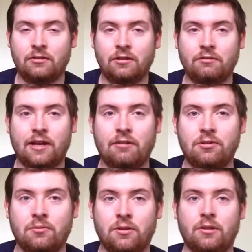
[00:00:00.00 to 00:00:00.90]
Rock
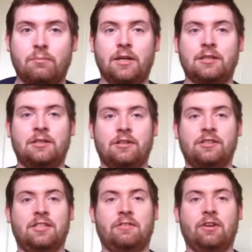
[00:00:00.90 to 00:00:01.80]
was one of the biggest stars
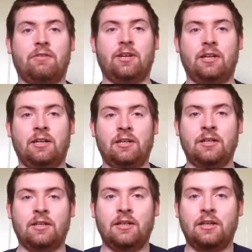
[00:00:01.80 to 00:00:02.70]
in WWE,
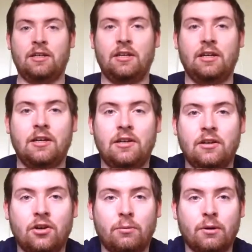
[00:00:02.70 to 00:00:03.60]
and
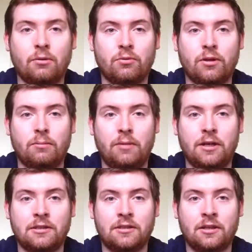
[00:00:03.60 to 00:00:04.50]
Goldberg was one of the
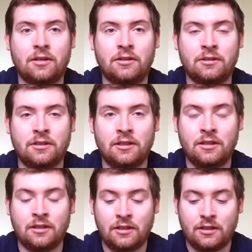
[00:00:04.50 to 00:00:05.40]
biggest stars
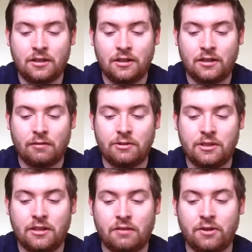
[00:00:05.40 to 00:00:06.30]
in
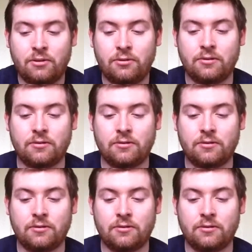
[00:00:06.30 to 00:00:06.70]
WCW.